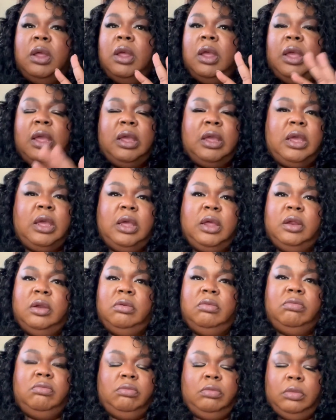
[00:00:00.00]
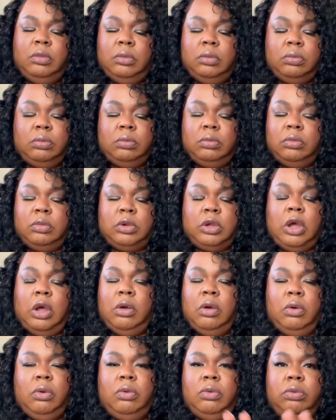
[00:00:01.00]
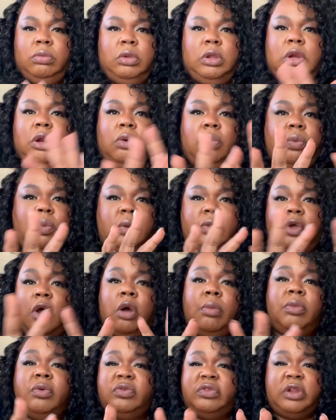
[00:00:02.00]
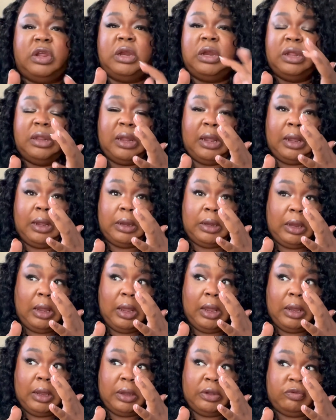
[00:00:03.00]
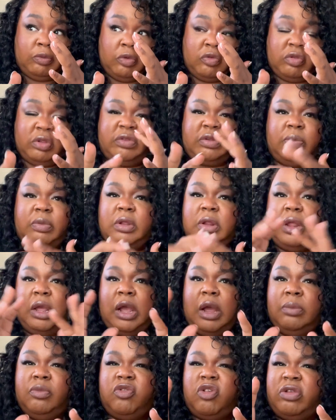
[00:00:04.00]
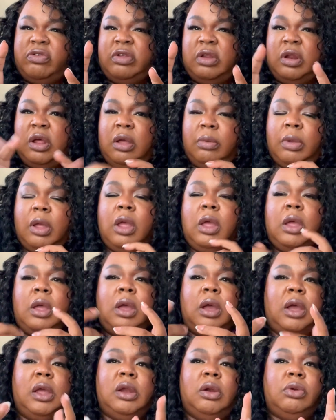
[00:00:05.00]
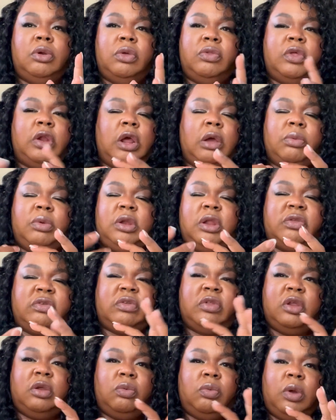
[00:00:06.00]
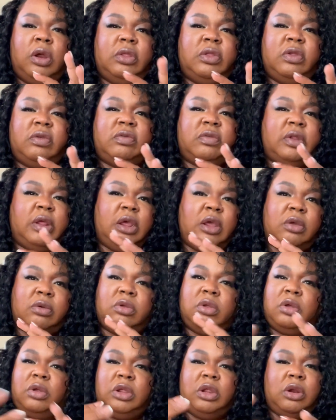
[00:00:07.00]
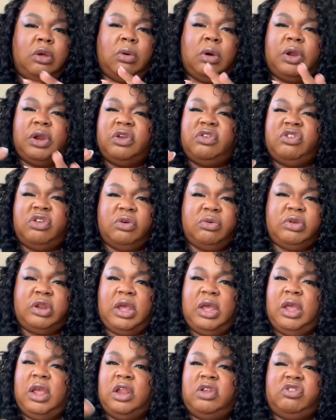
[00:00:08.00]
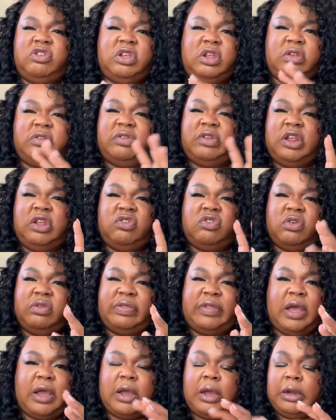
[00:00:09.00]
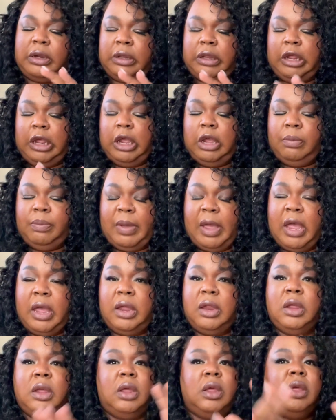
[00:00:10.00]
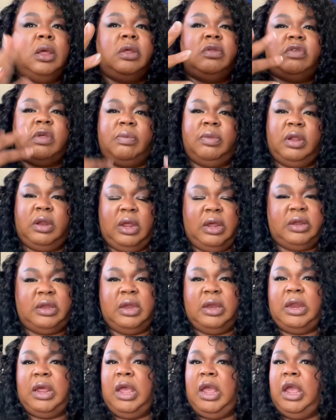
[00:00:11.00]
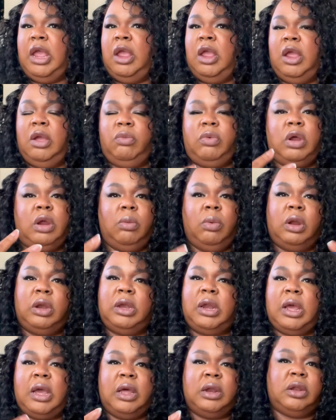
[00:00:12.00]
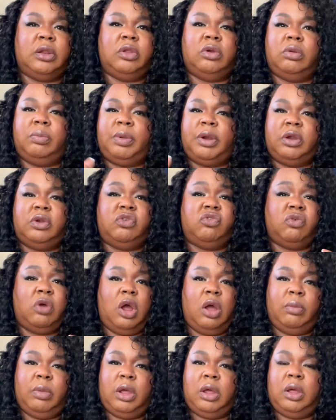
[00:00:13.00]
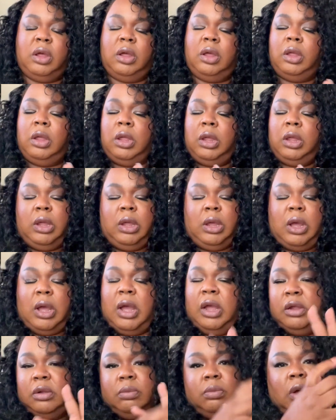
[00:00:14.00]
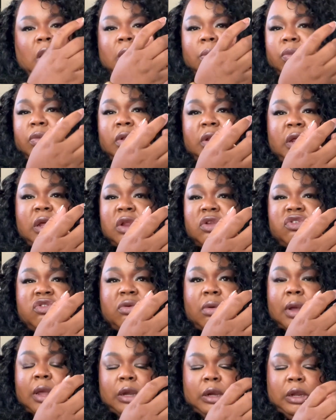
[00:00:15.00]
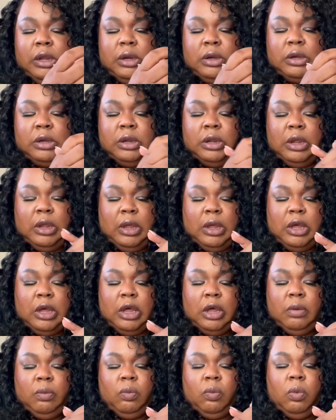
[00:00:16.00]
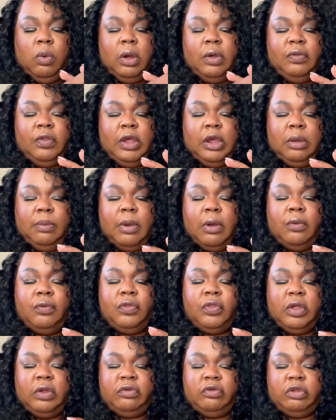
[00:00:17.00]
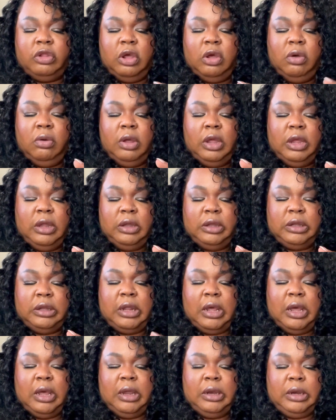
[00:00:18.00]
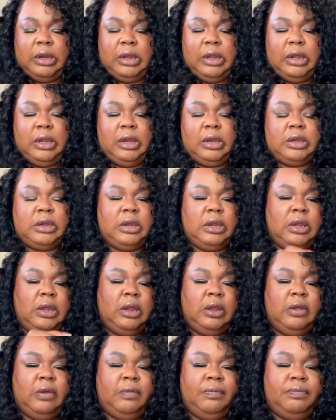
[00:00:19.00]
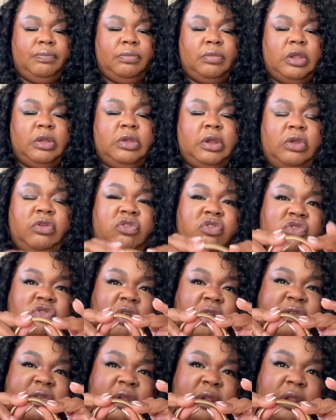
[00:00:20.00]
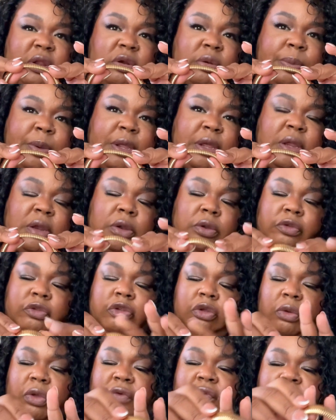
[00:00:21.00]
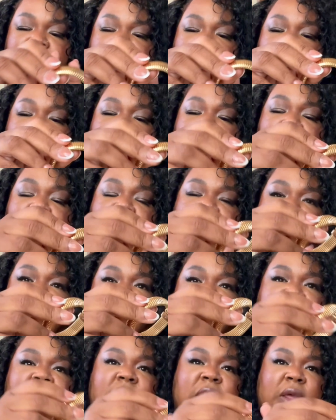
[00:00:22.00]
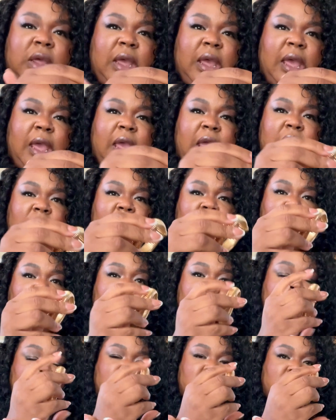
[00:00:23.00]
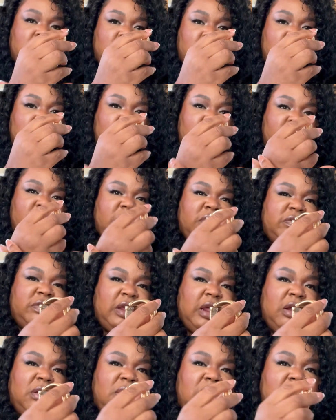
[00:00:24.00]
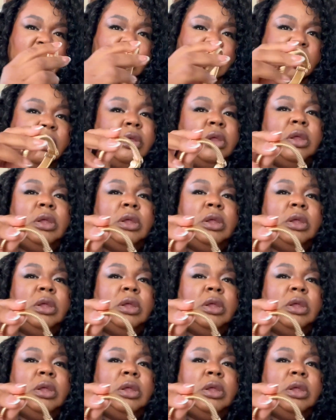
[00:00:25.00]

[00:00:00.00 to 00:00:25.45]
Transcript: It can go, you know, with almost anything, like especially something like I'm dressing up. I don't know that I would necessarily wear this like, you know, on a chill day, jeans, t-shirt, that kind of thing, but something like today where I'm wanting to add a little bit of drama, I'm really enjoying it. One thing about this though is that it does stretch a little bit, so if you have hair around this area,